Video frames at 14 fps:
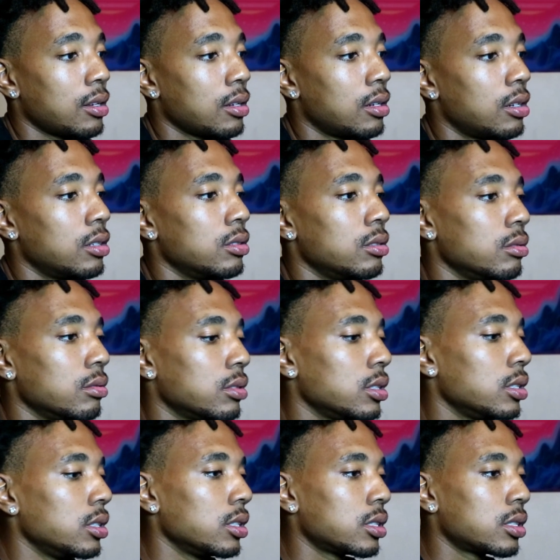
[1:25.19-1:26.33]
Oh
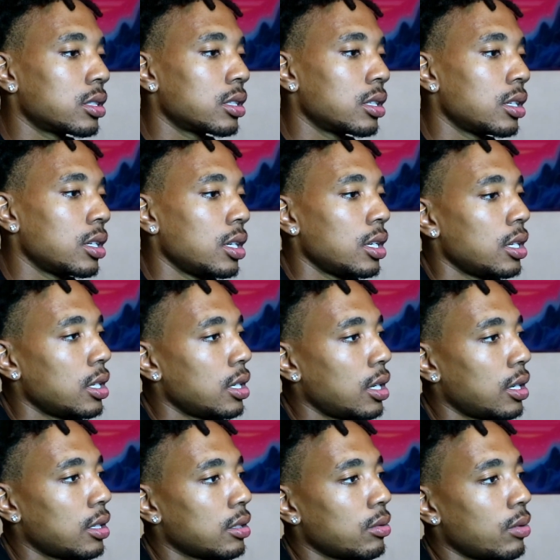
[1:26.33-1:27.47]
goodness.
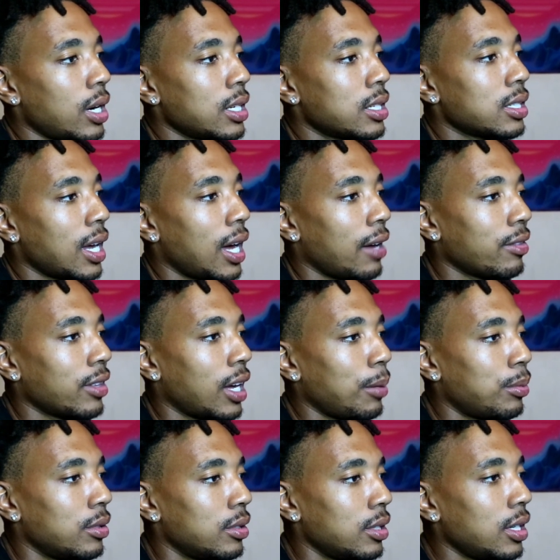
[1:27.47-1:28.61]
Why does that have to
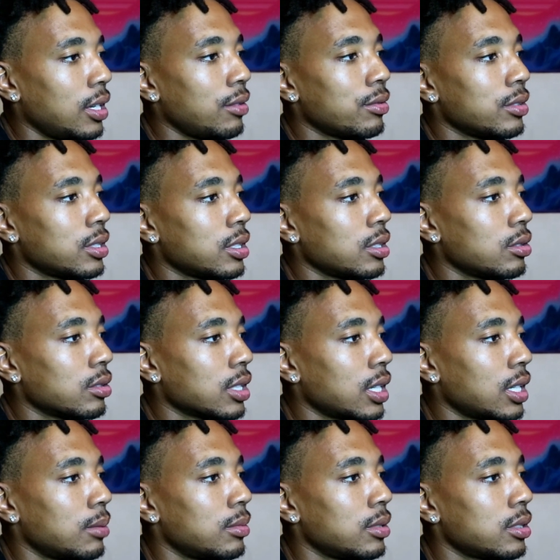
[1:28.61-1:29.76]
happen every single
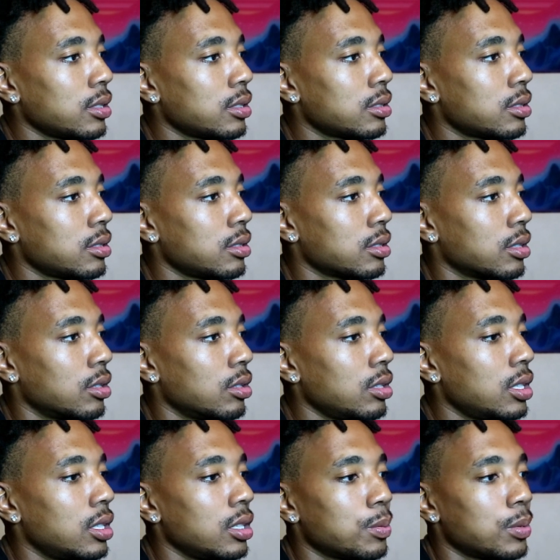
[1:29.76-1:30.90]
time? It's just
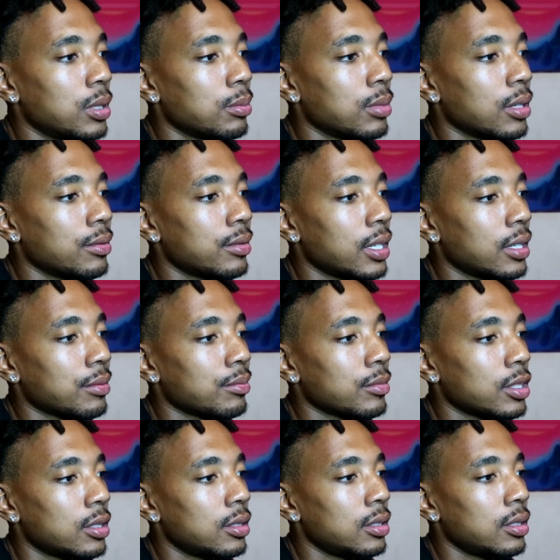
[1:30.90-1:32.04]
annoying at this point.
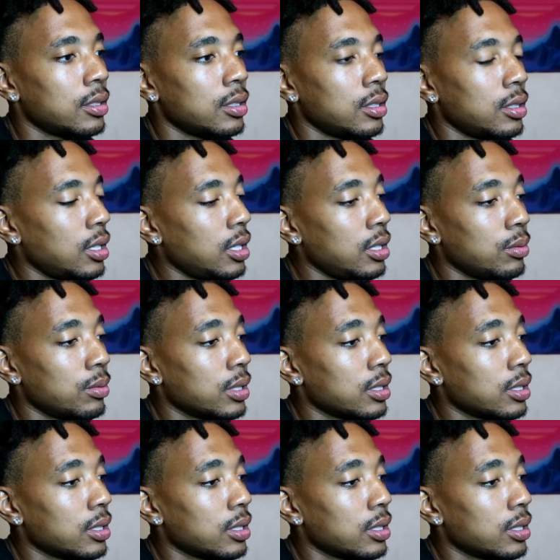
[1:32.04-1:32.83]
Anyway.